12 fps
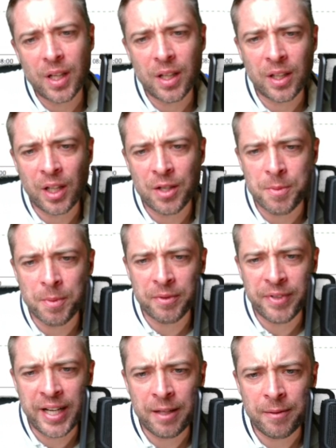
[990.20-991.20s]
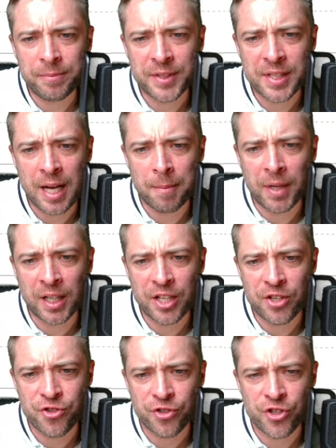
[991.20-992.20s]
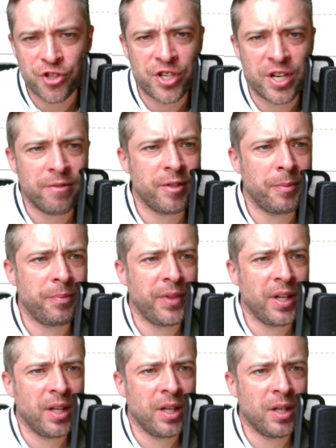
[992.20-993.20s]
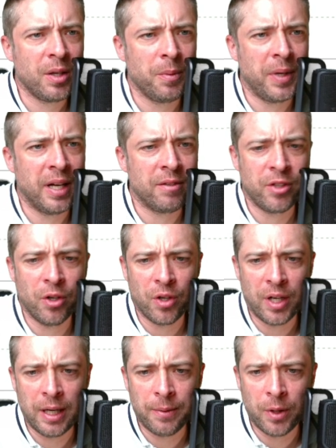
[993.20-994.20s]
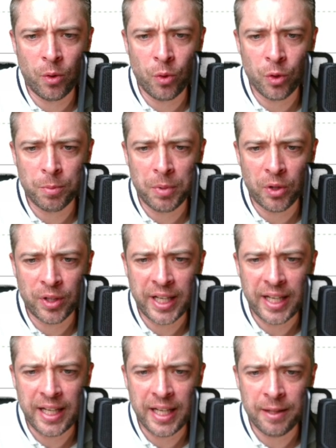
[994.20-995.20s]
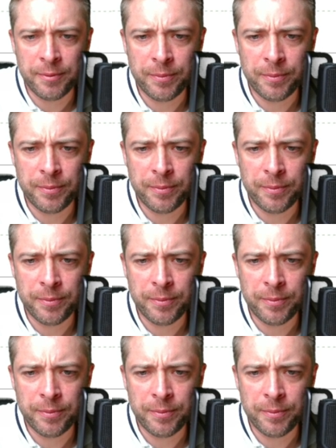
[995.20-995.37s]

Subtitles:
Close above here. It's our market structure shift. We have got our order block here.